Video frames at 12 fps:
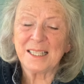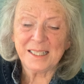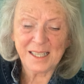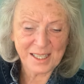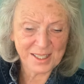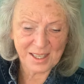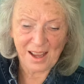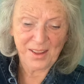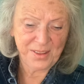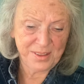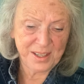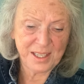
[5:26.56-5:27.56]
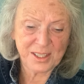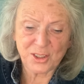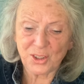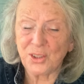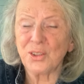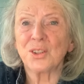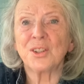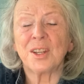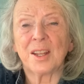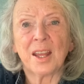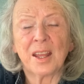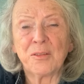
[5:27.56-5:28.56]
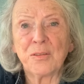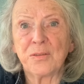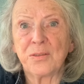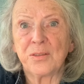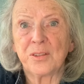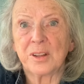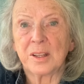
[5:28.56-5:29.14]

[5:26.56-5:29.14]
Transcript: Yes, I think it's good if